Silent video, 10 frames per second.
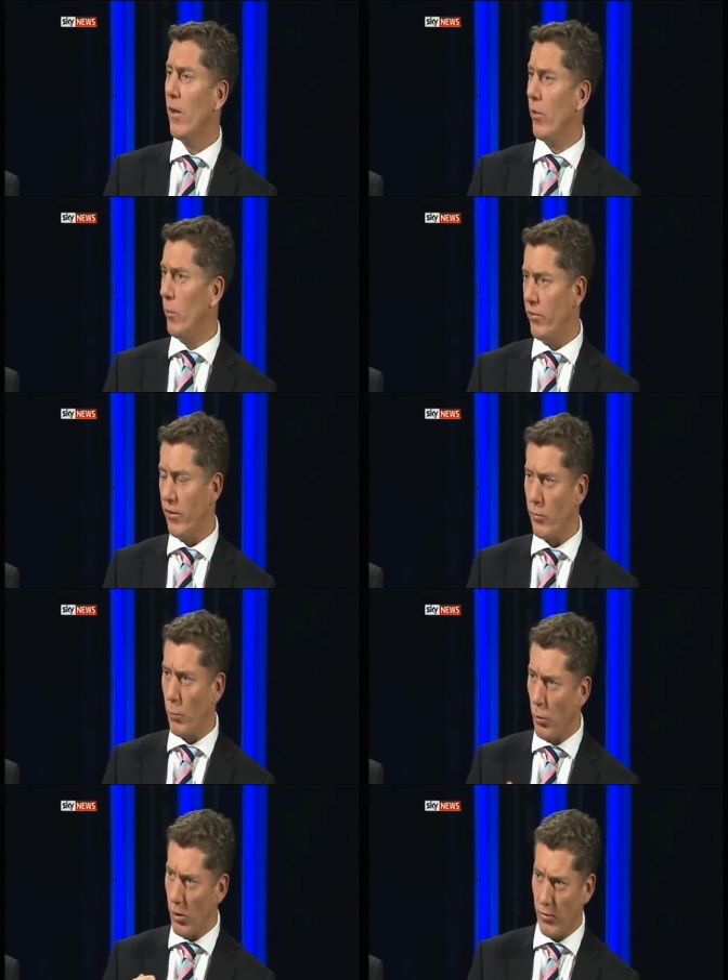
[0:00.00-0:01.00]
There was this
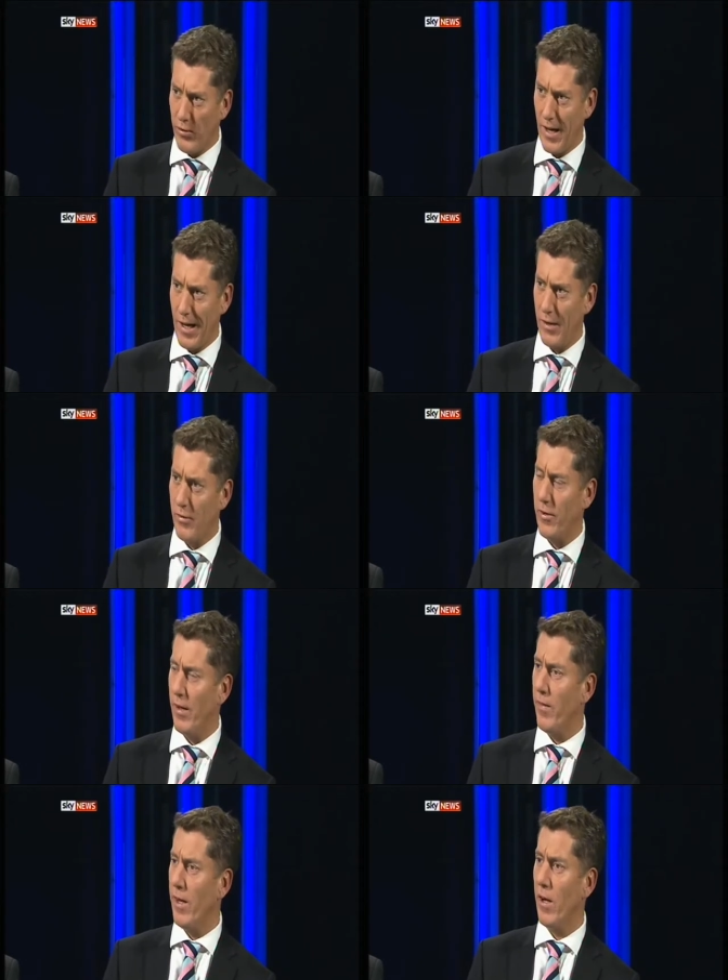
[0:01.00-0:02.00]
war for talent,
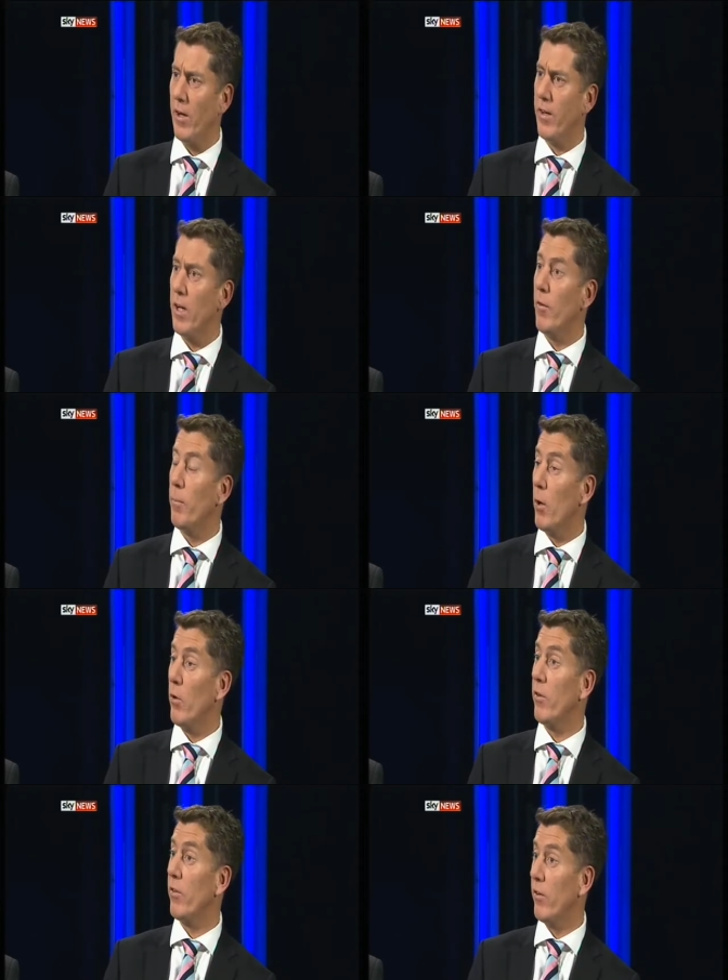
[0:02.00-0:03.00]
and the idea of a
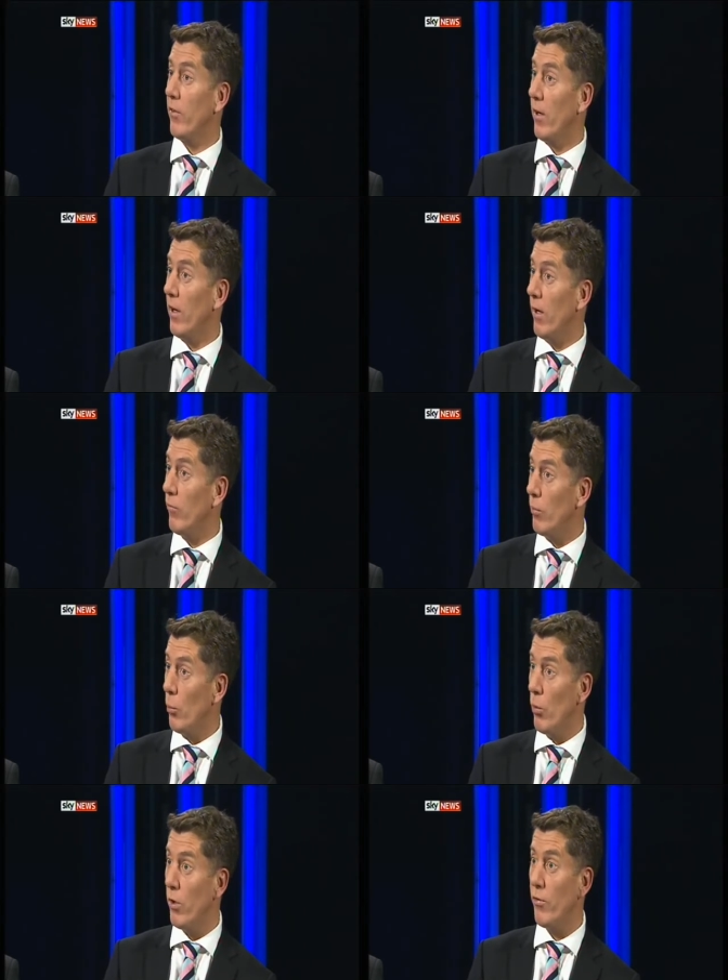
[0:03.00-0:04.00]
bonus as a
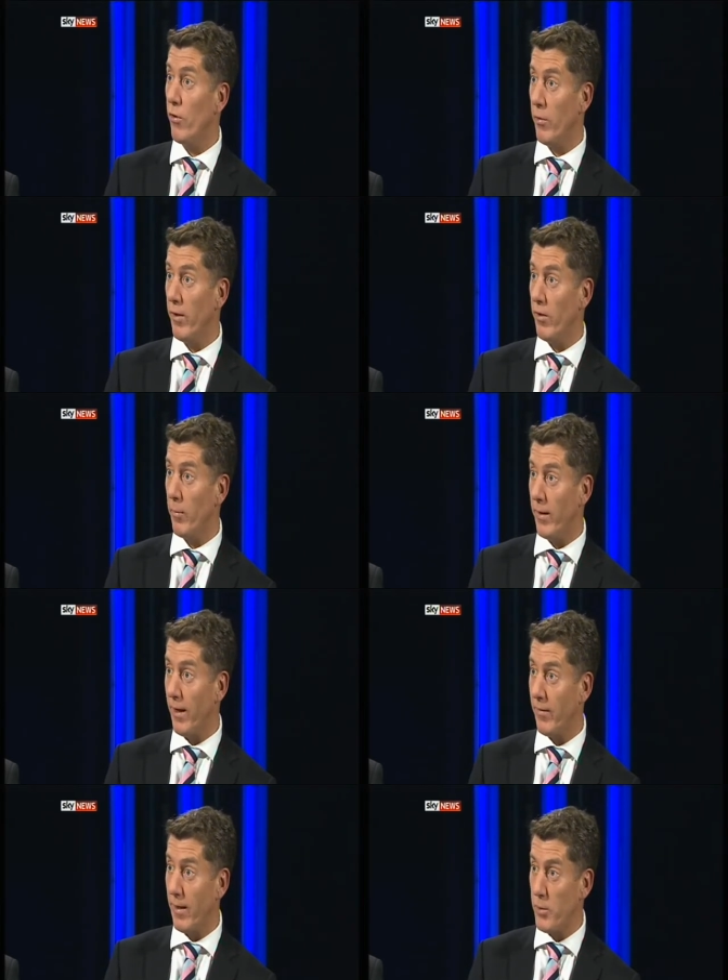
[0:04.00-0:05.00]
reward for doing something
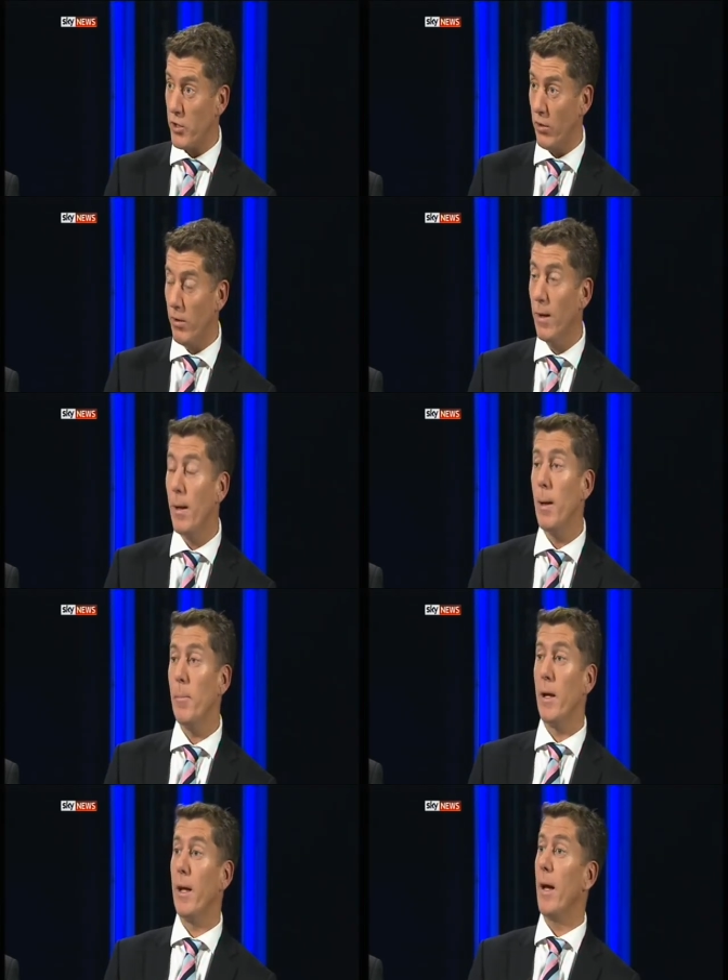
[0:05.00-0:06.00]
exceptional
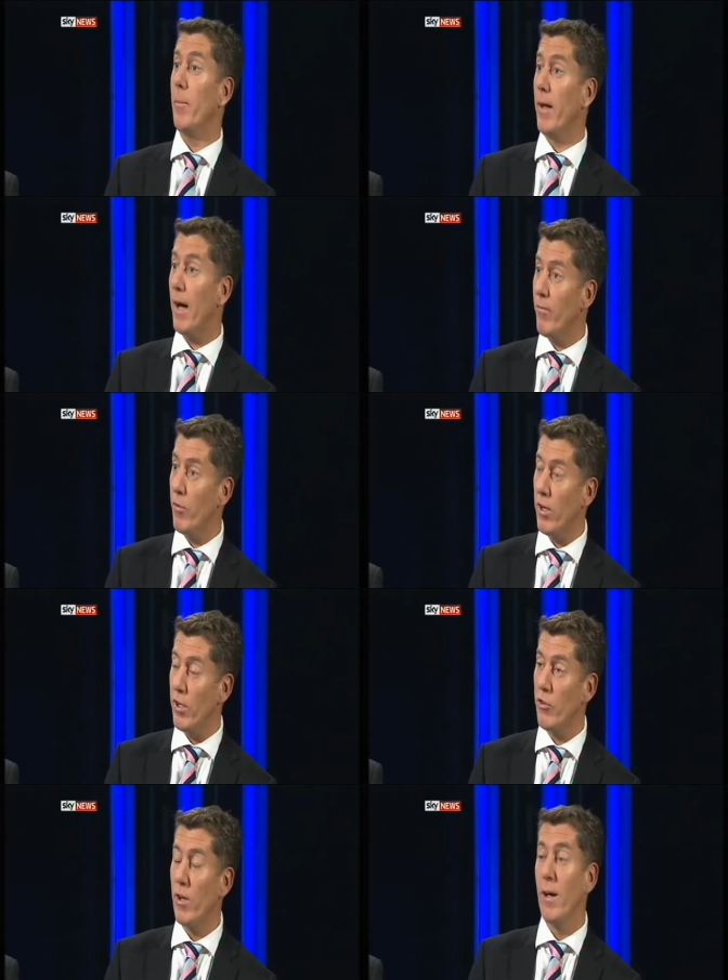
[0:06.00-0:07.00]
became the
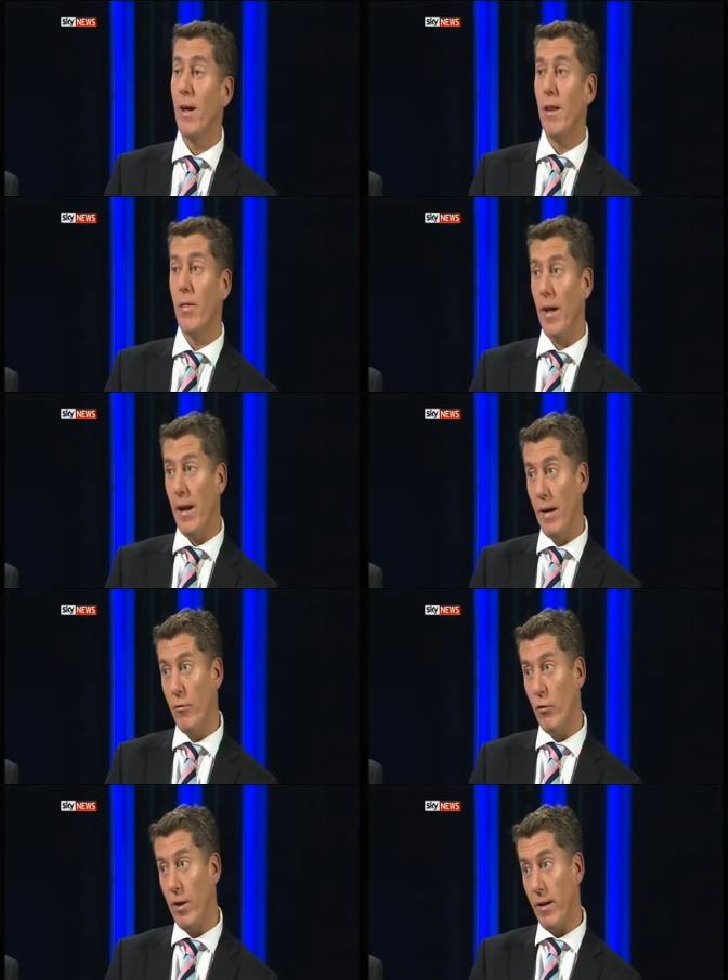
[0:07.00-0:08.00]
average. Then
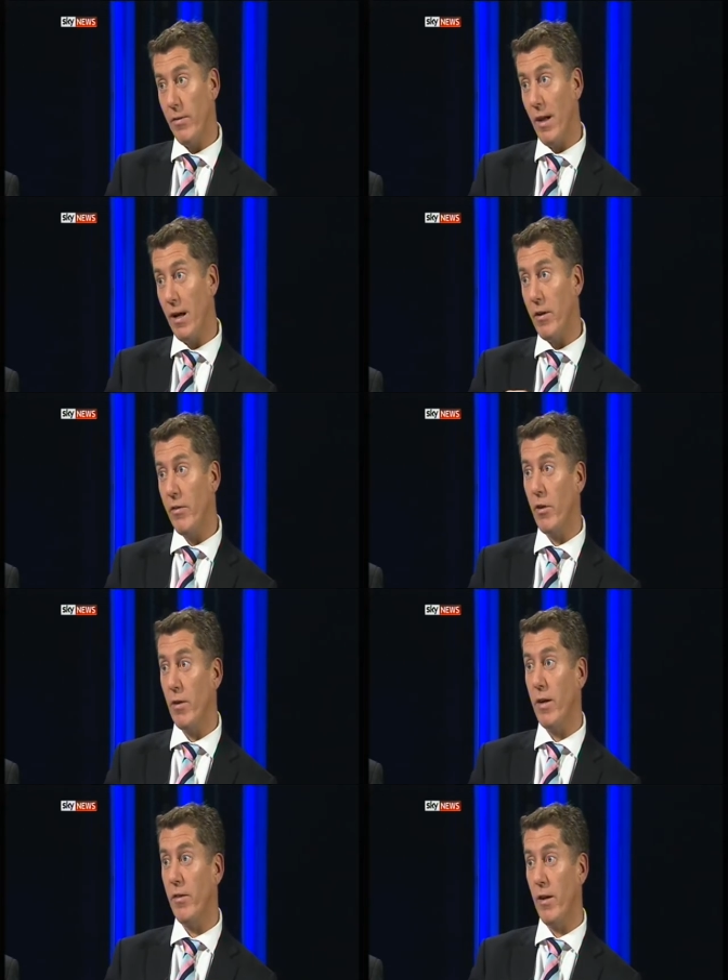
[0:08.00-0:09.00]
every salary
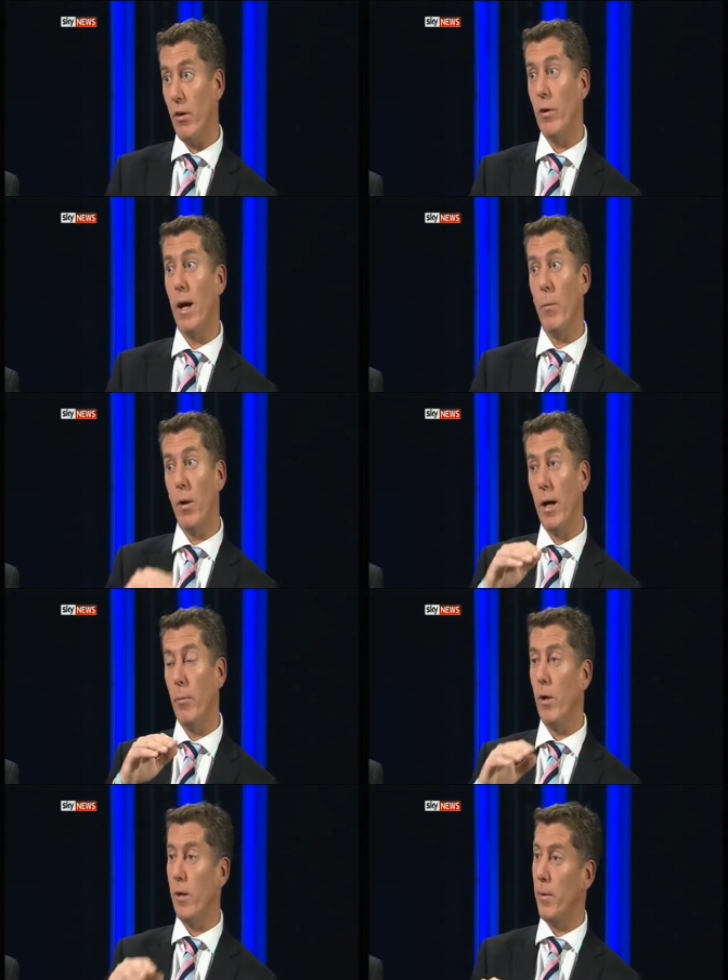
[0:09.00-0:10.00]
survey said, okay, well, I
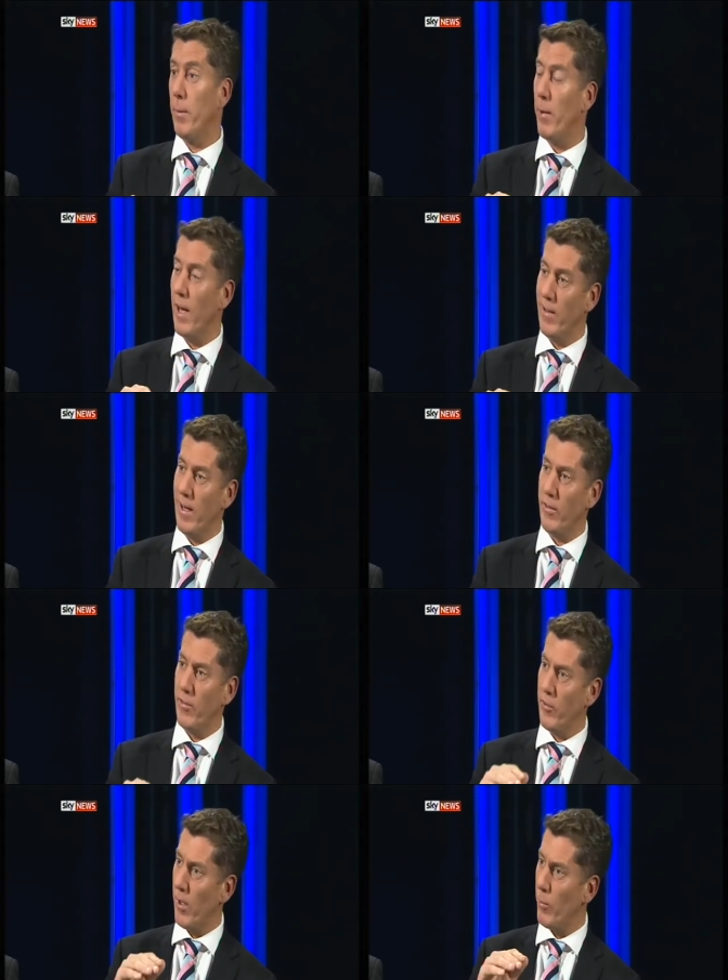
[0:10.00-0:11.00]
want to be pegged
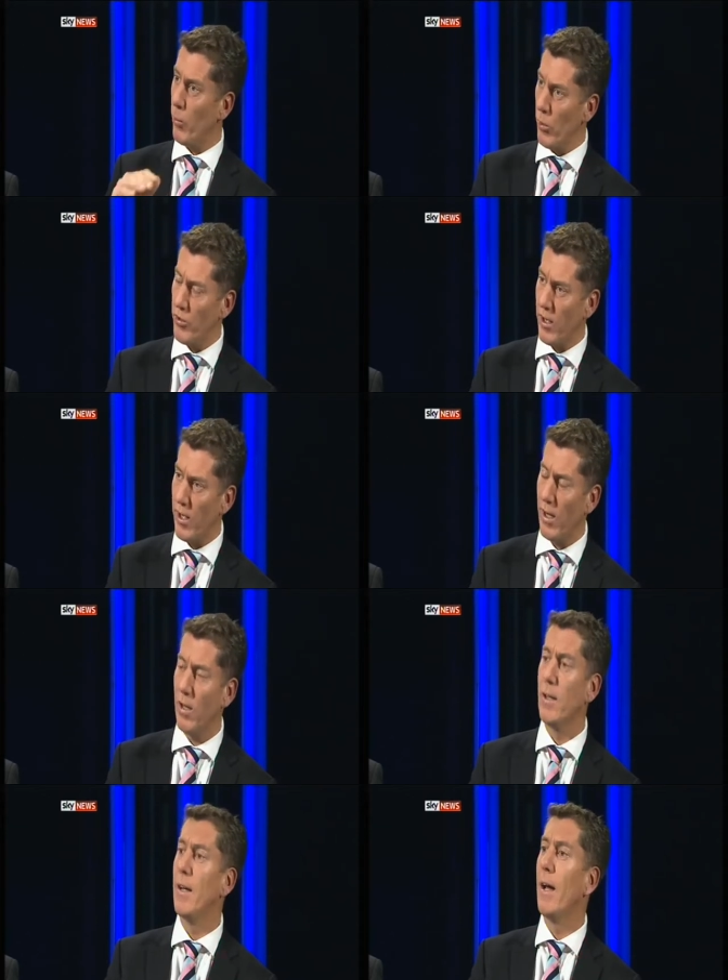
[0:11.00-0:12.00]
against the top quartile.